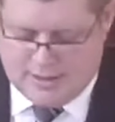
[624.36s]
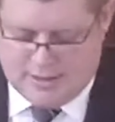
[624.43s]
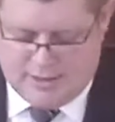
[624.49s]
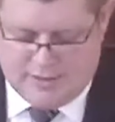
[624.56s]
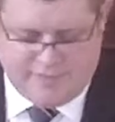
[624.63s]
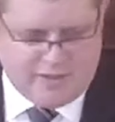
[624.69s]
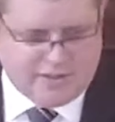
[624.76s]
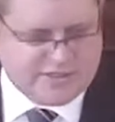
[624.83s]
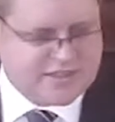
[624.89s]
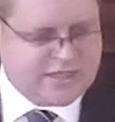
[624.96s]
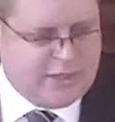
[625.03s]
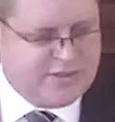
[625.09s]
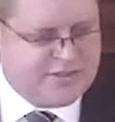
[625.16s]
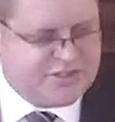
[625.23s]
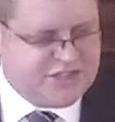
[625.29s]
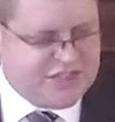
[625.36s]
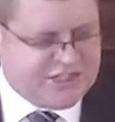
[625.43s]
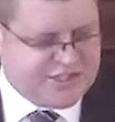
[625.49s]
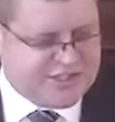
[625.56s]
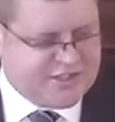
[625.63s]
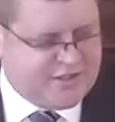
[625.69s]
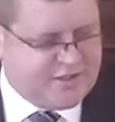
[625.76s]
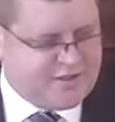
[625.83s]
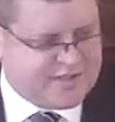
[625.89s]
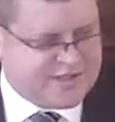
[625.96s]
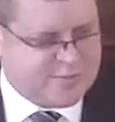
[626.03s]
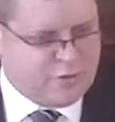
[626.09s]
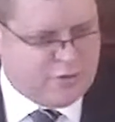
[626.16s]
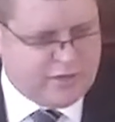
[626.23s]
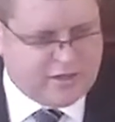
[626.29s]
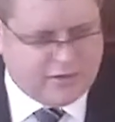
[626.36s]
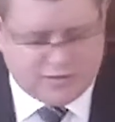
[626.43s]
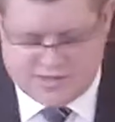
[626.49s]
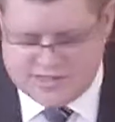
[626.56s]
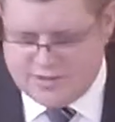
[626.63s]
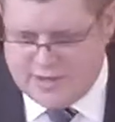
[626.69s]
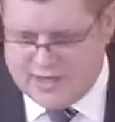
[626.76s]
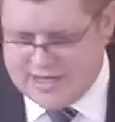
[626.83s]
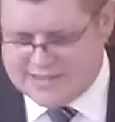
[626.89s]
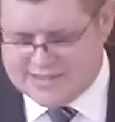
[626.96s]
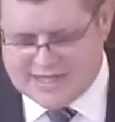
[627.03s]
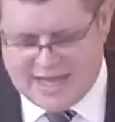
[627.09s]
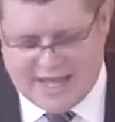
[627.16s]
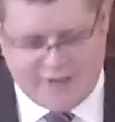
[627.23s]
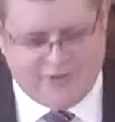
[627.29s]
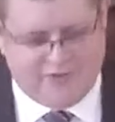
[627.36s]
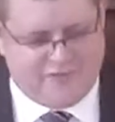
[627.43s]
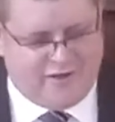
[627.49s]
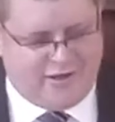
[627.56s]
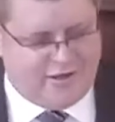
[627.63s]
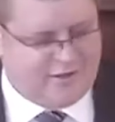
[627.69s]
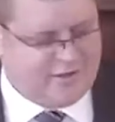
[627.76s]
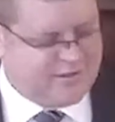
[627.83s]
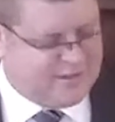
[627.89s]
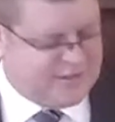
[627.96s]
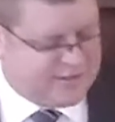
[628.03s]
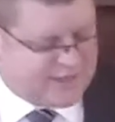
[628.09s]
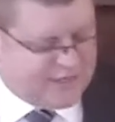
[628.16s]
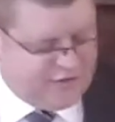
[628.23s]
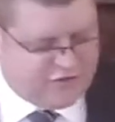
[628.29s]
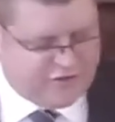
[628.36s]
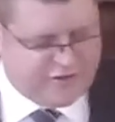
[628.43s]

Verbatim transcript: If I was to go into Chichester this morning or to any town of our, our country